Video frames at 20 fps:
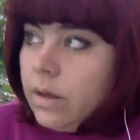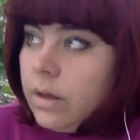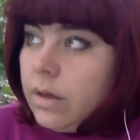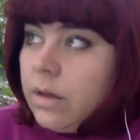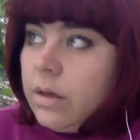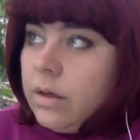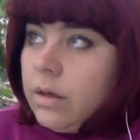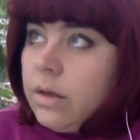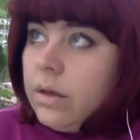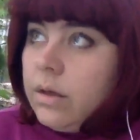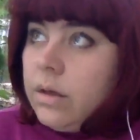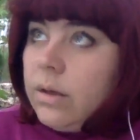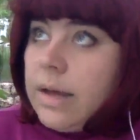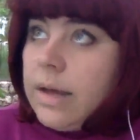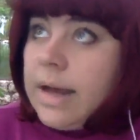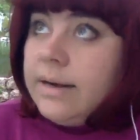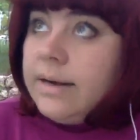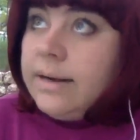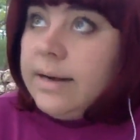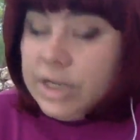
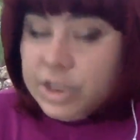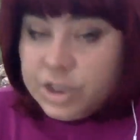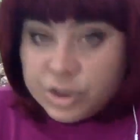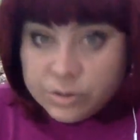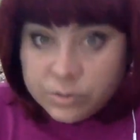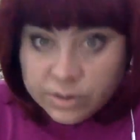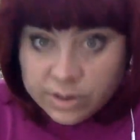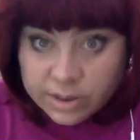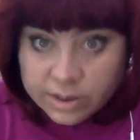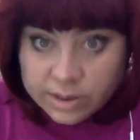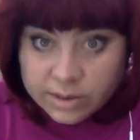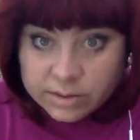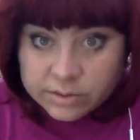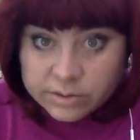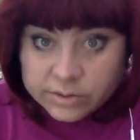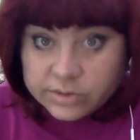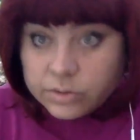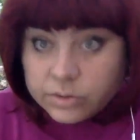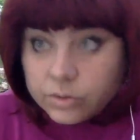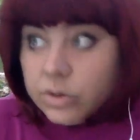are natural
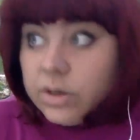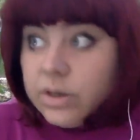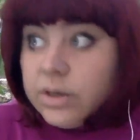healers,